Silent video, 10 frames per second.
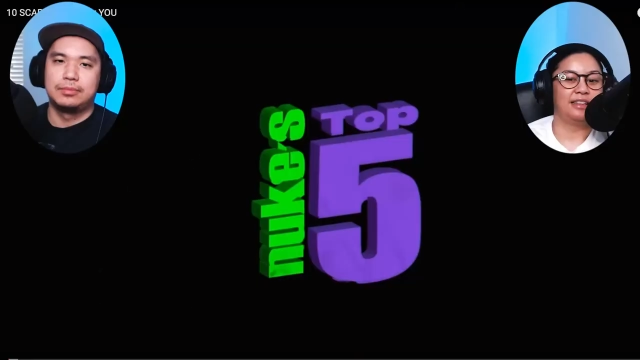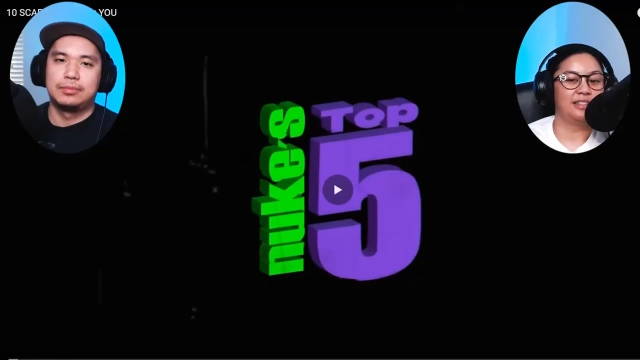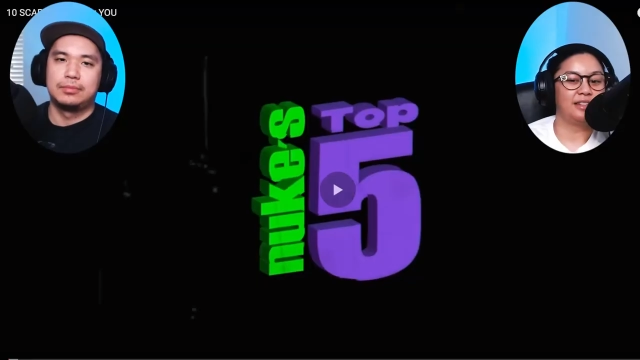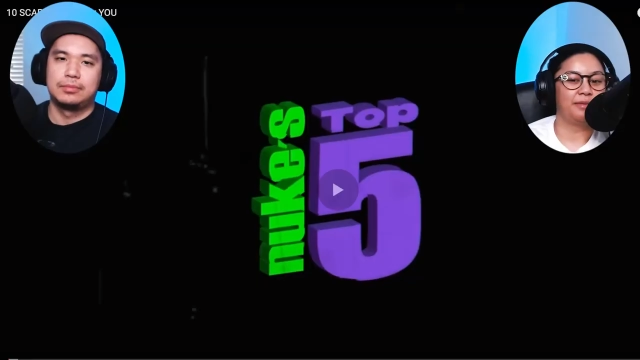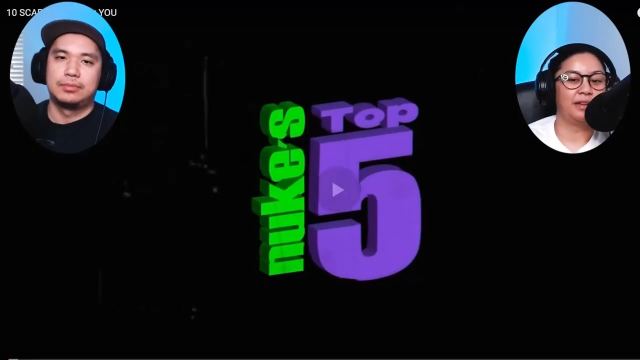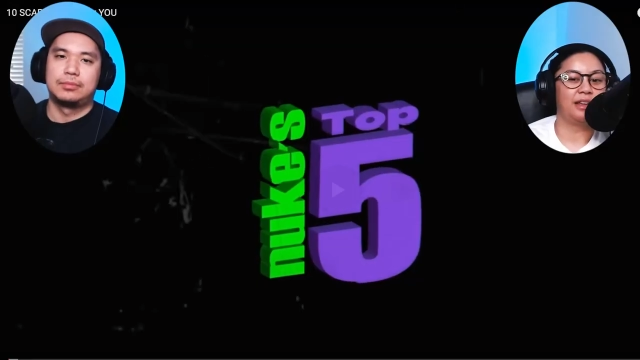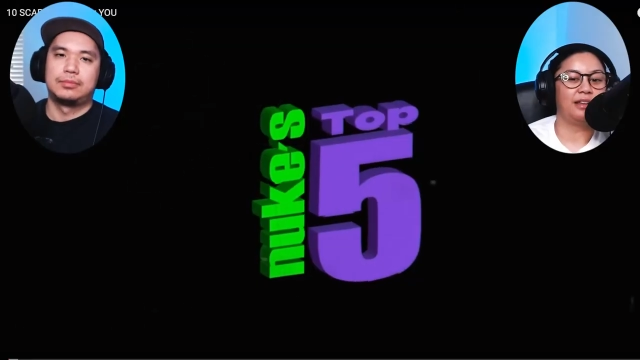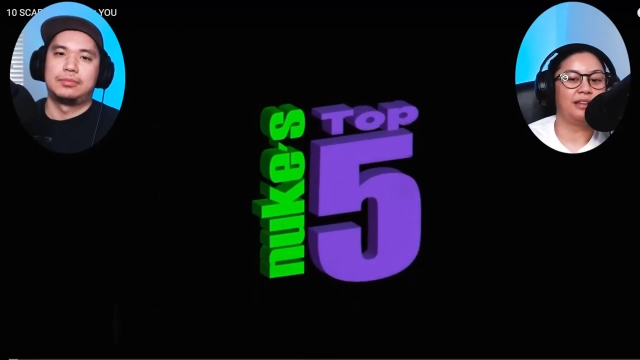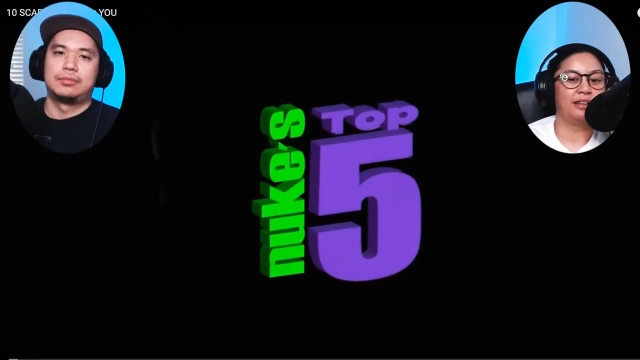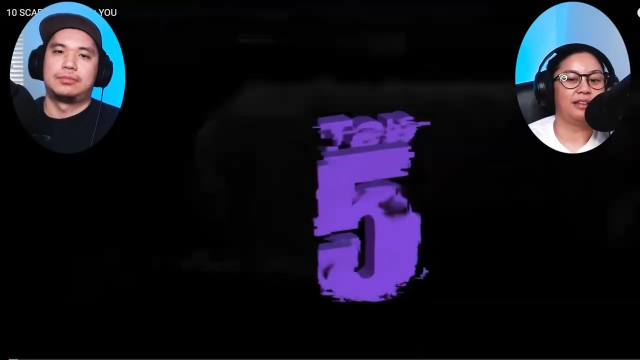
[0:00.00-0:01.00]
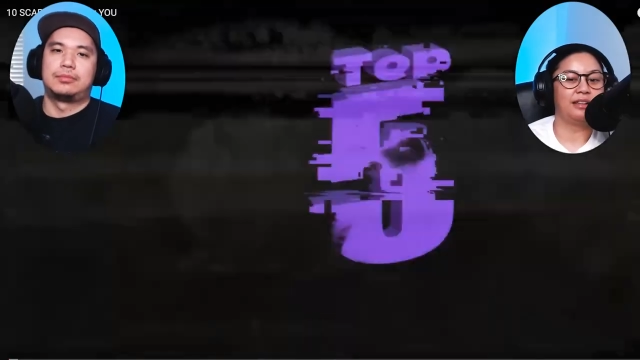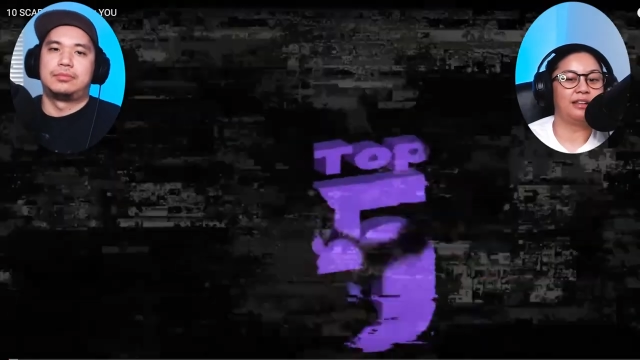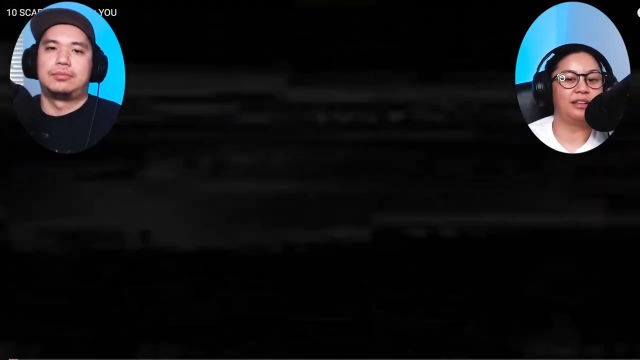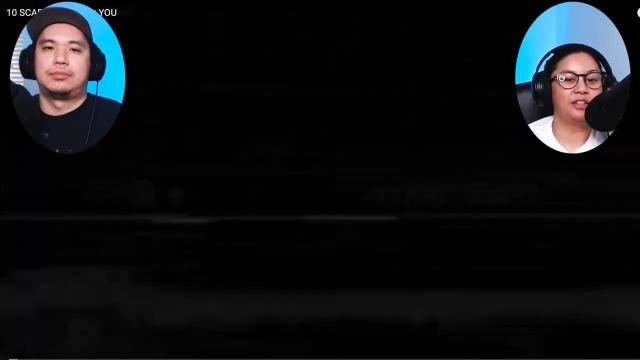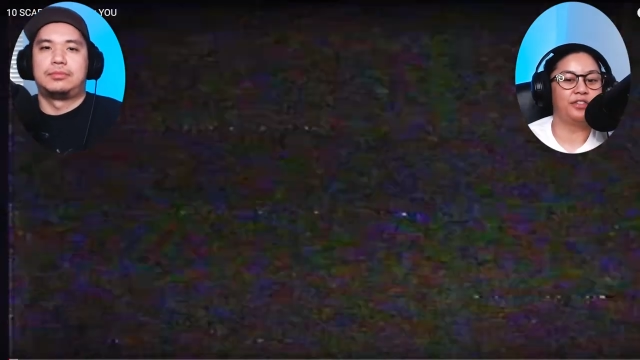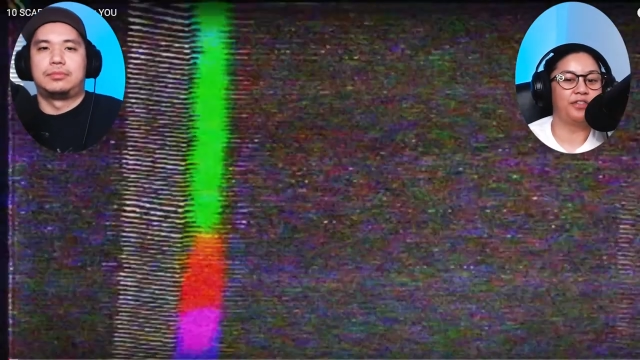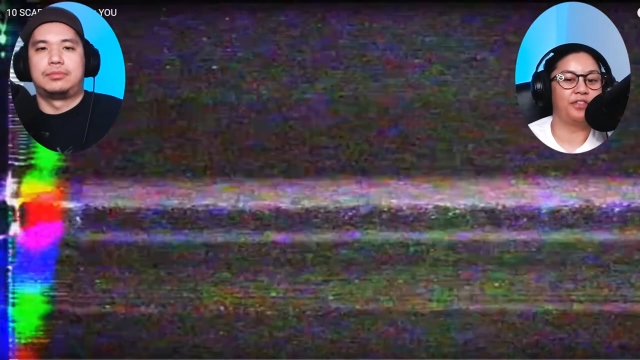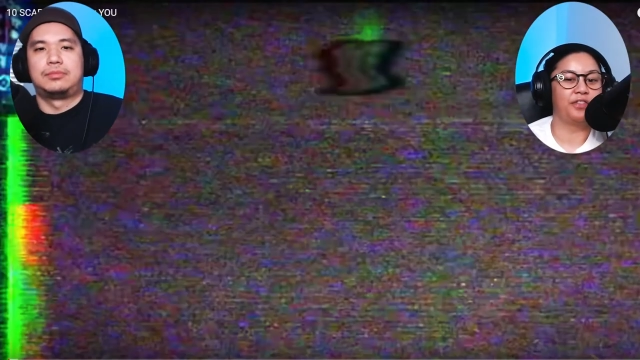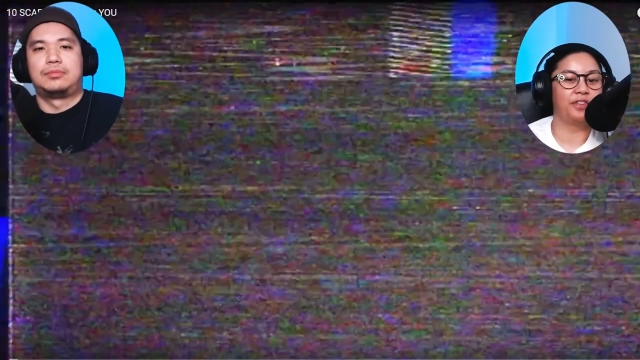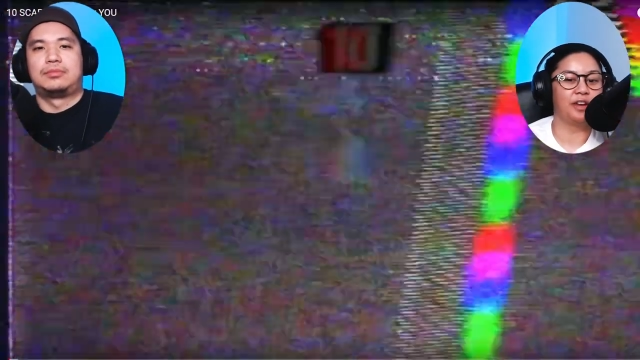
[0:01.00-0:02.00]
Speaker 1: This thumbnail is Take
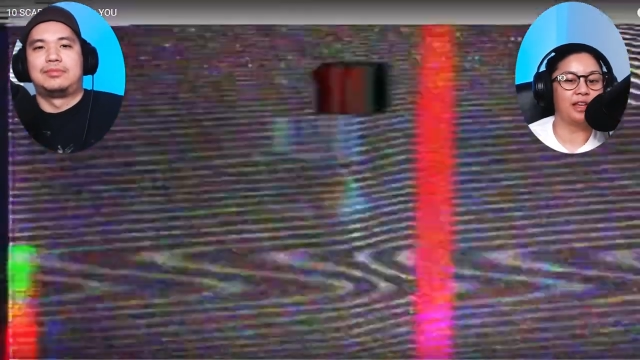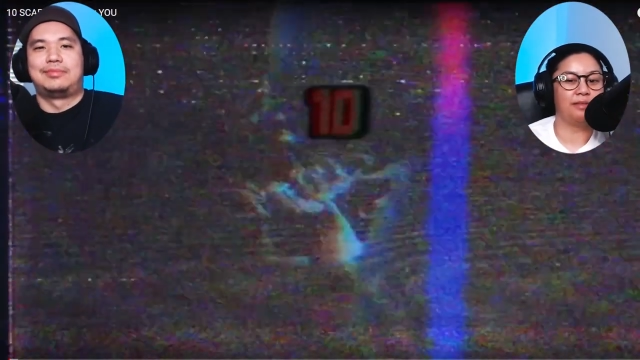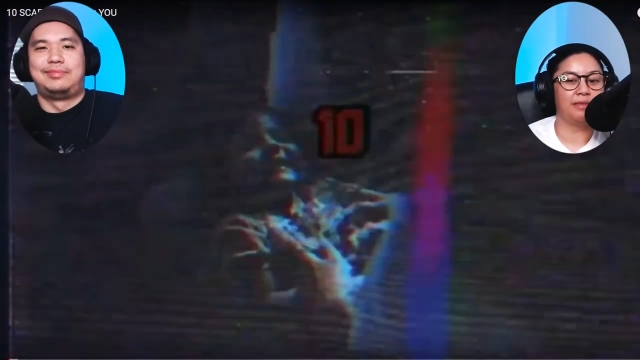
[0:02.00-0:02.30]
that user